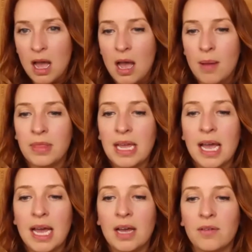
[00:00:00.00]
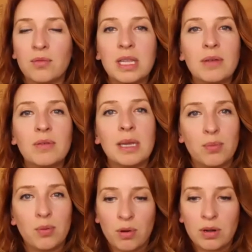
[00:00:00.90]
They have really, really
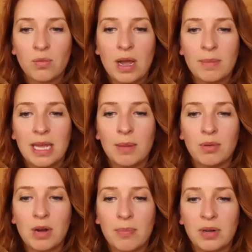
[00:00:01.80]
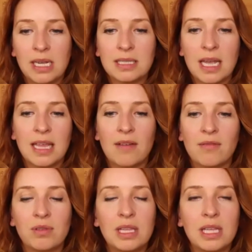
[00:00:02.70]
important winemaking properties. They have
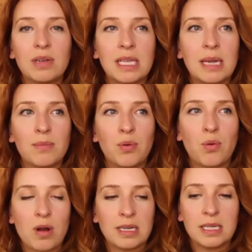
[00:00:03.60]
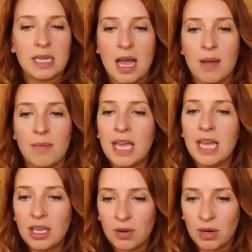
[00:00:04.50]
really, really important,
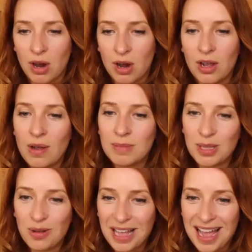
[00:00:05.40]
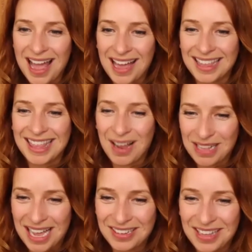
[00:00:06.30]
thank you, Ricardo. I'm so glad. I'm
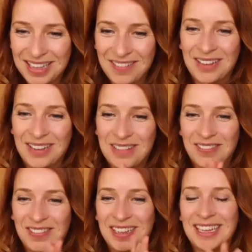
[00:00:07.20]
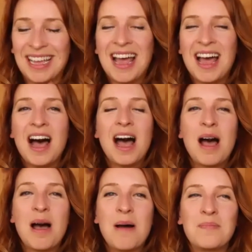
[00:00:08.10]
glad you loved it. Wonderful.
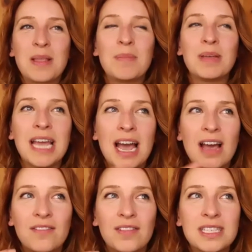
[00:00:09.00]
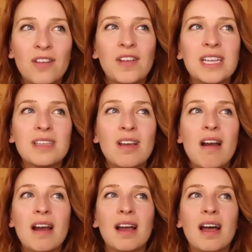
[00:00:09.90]
But sulfites are